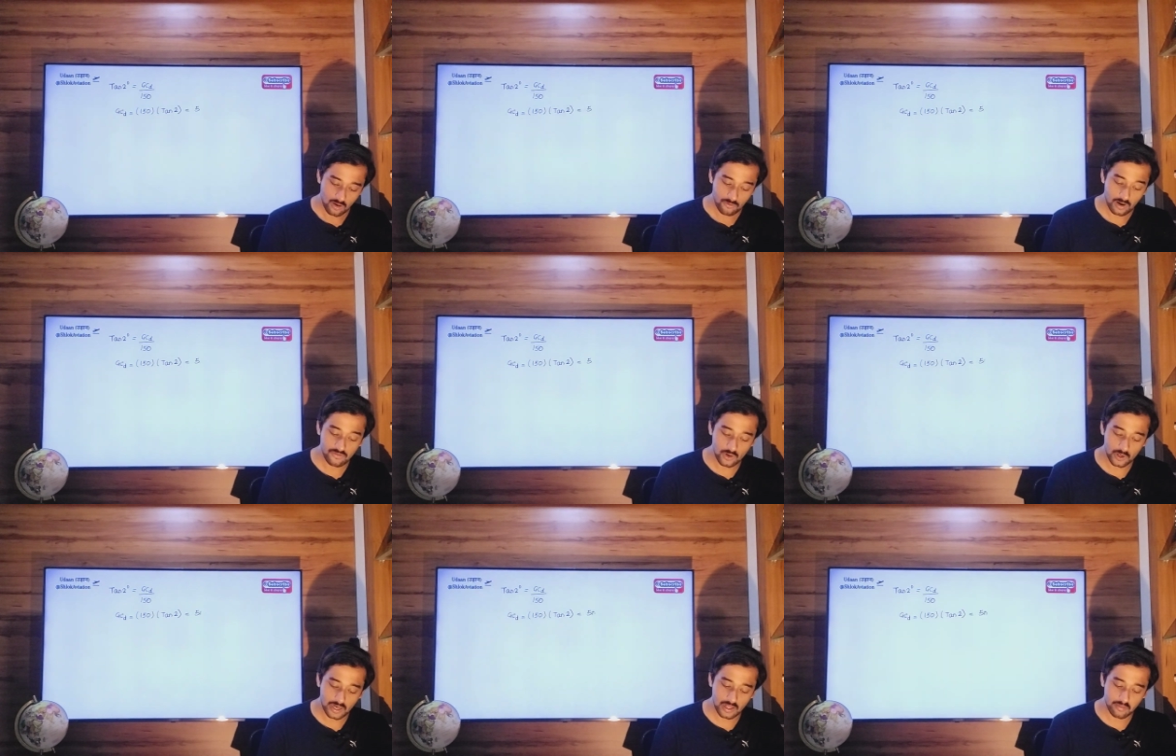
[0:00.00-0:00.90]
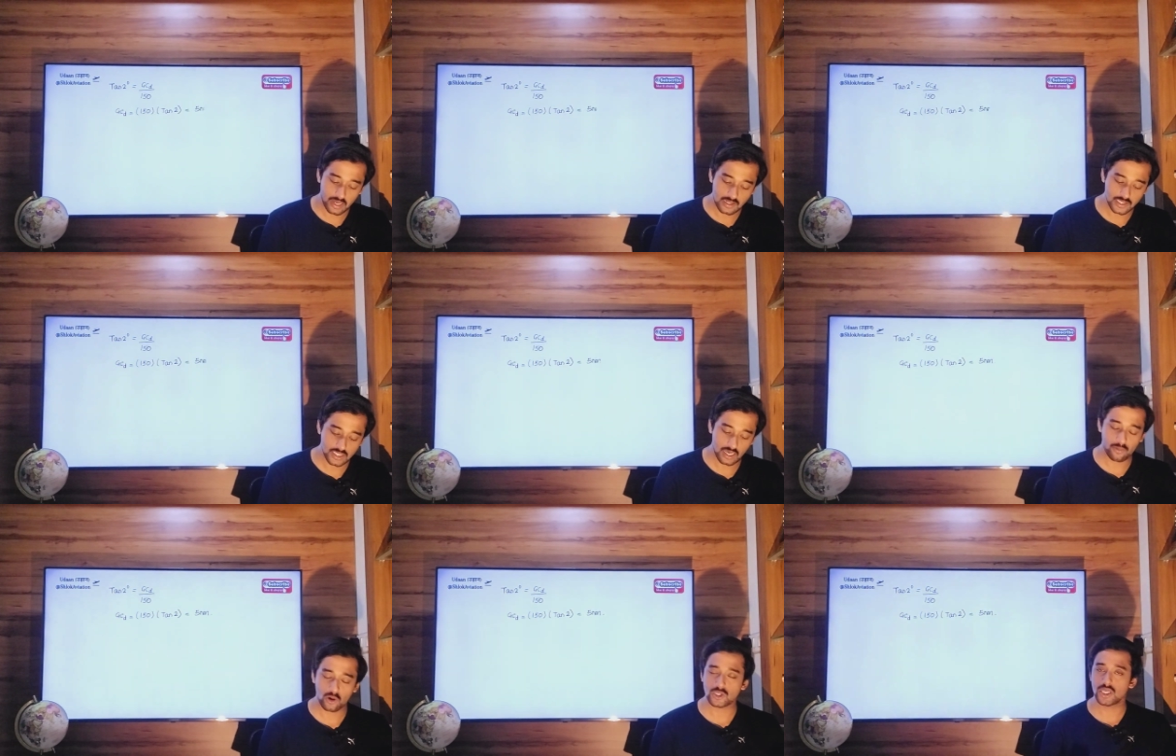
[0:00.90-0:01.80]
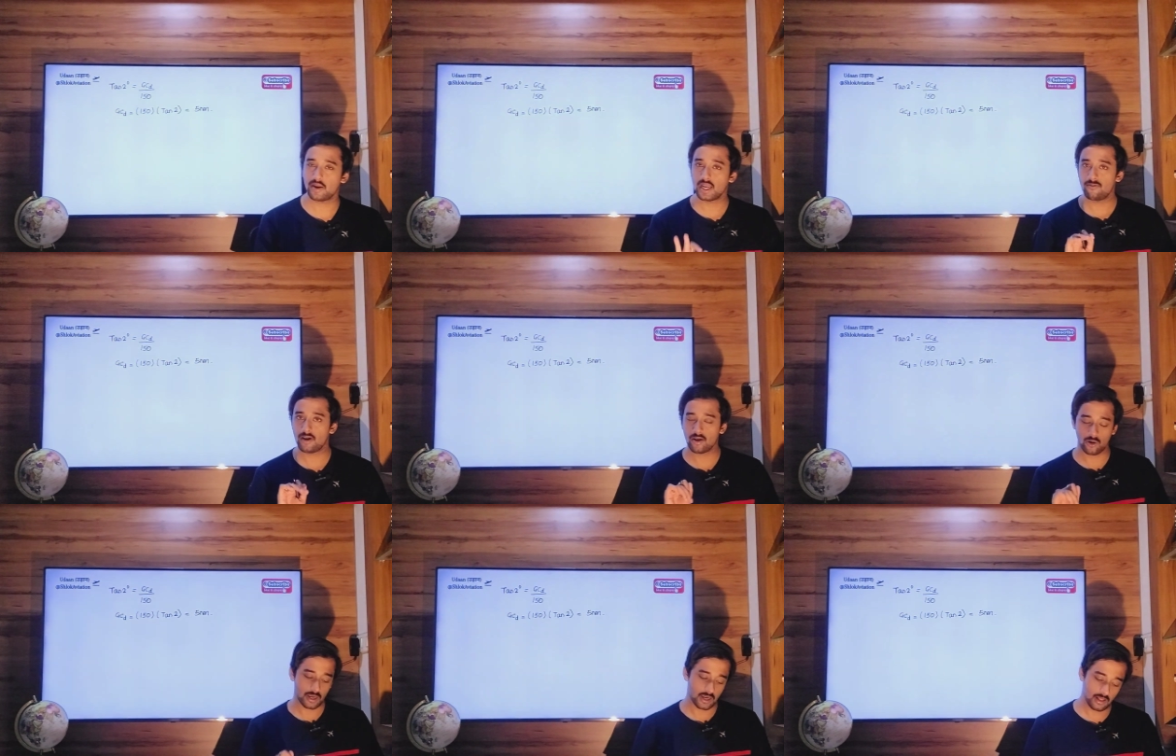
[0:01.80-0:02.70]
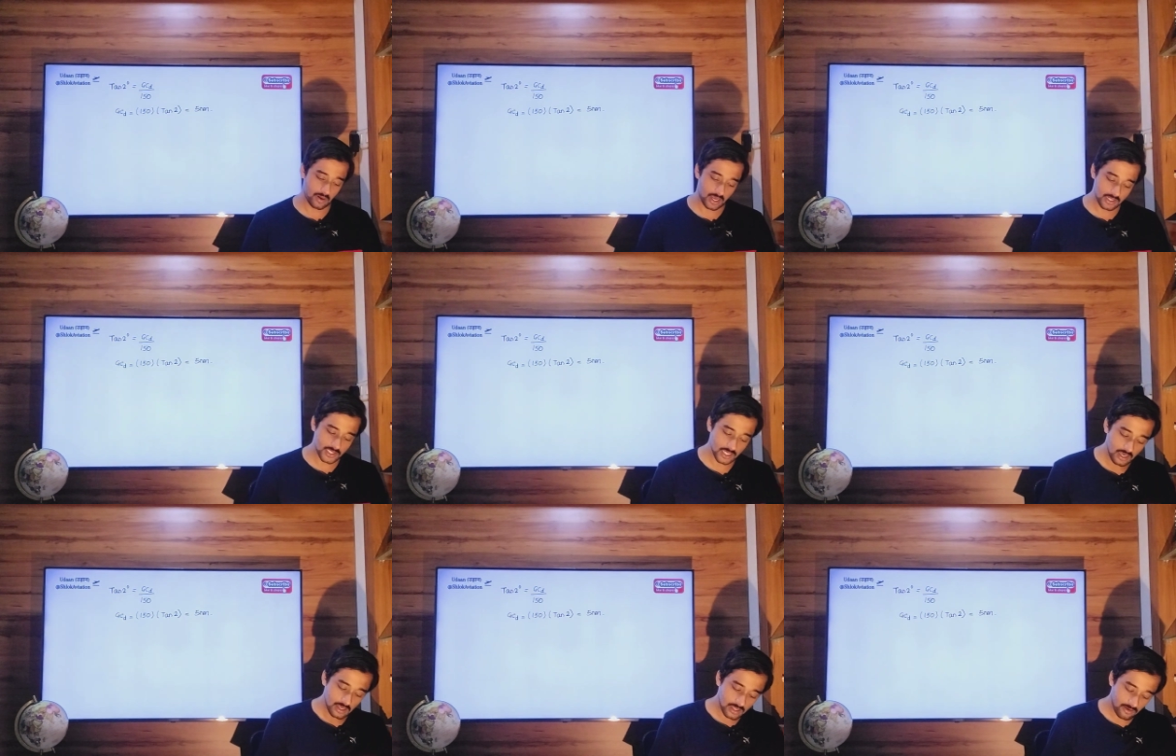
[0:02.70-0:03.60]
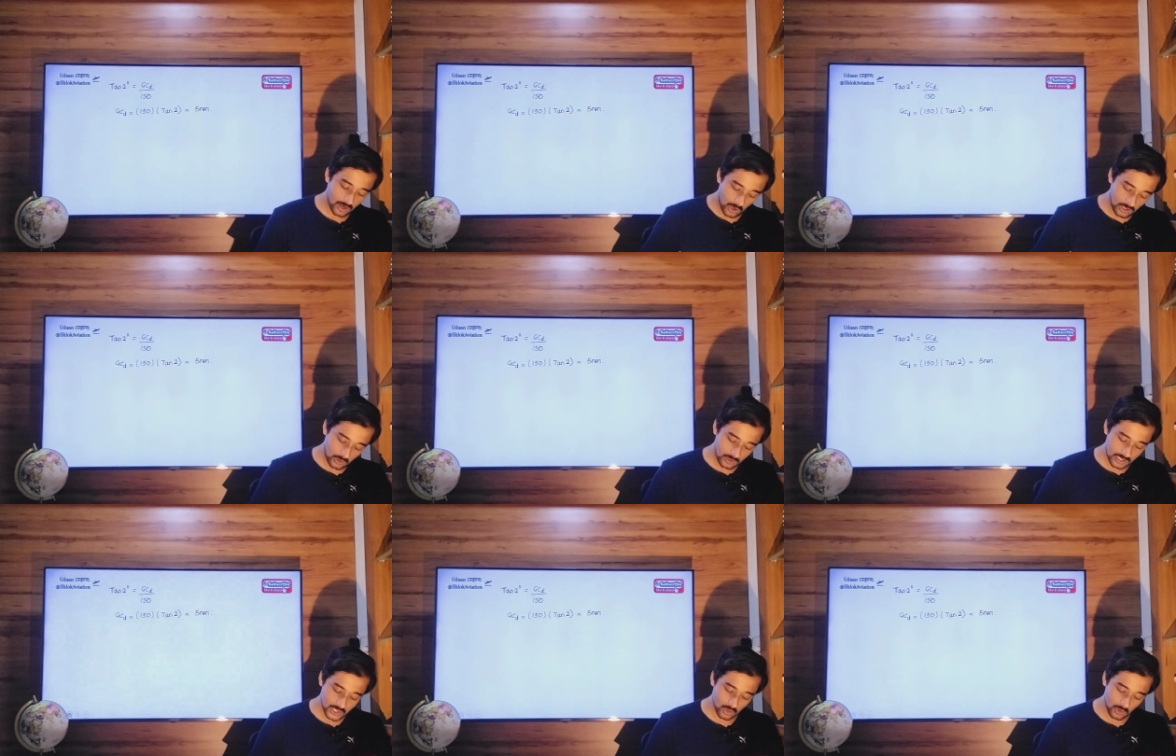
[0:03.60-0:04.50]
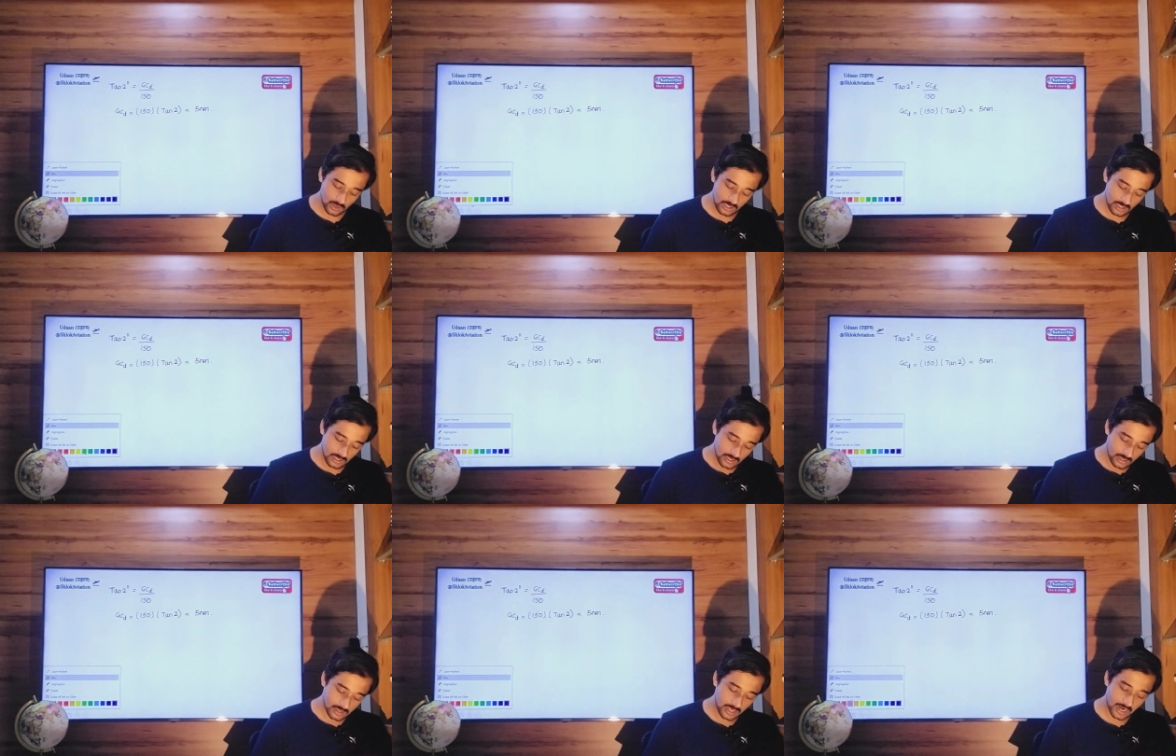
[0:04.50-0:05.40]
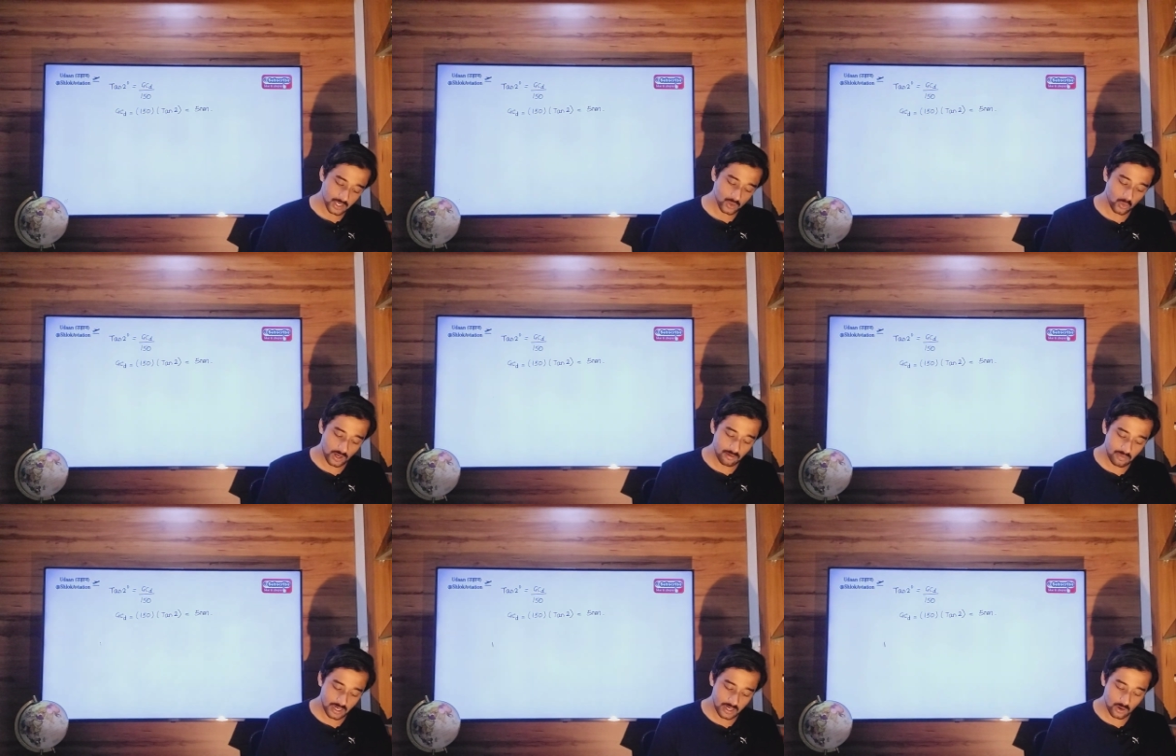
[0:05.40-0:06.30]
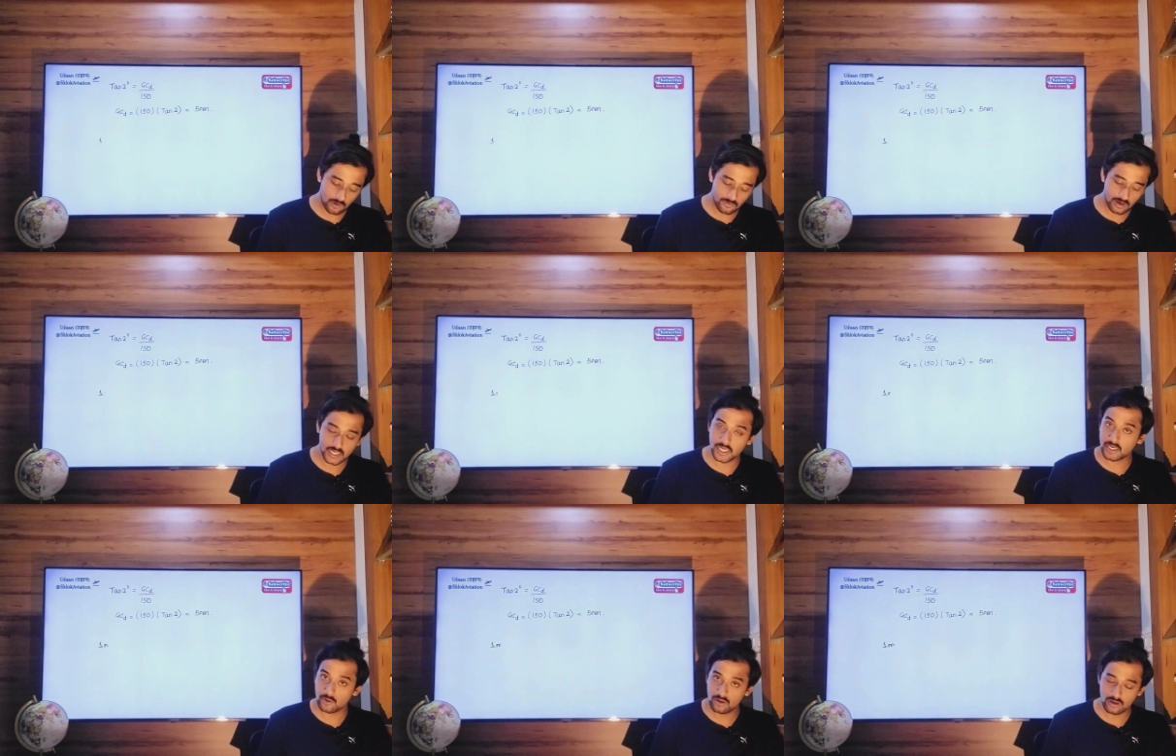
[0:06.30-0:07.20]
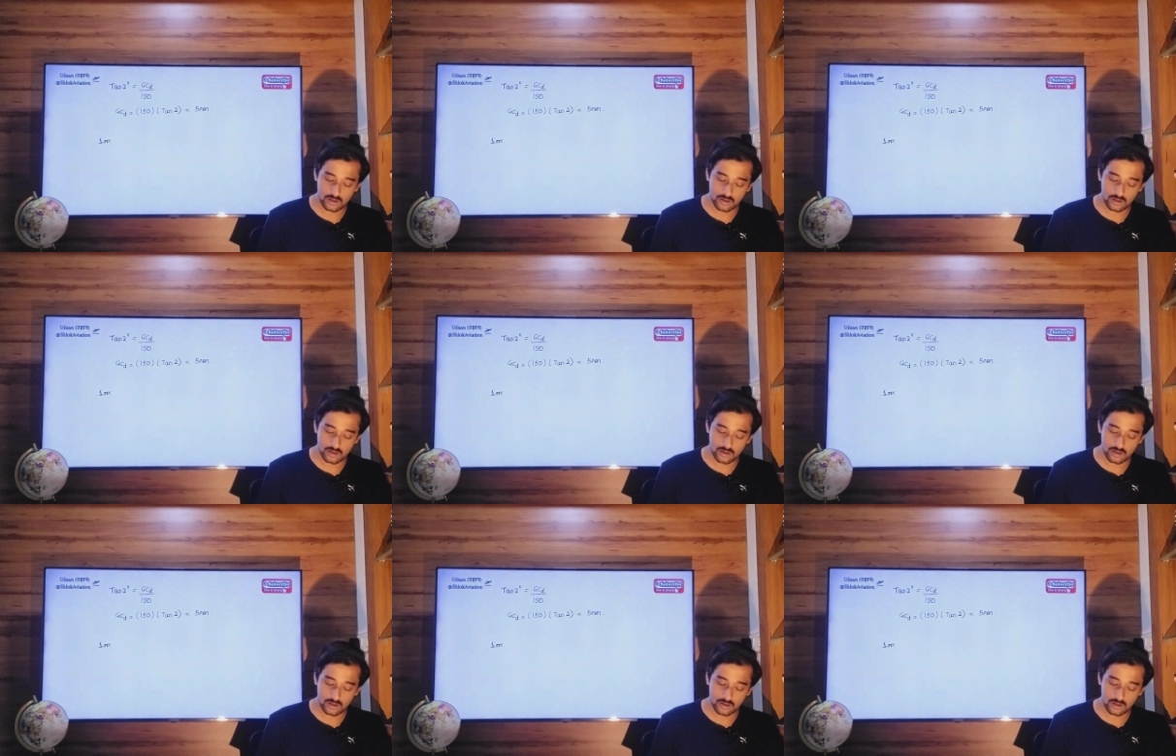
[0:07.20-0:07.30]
5 nautical miles, approximately 5 nautical miles. Now we all know this rule that 1 minute of latitude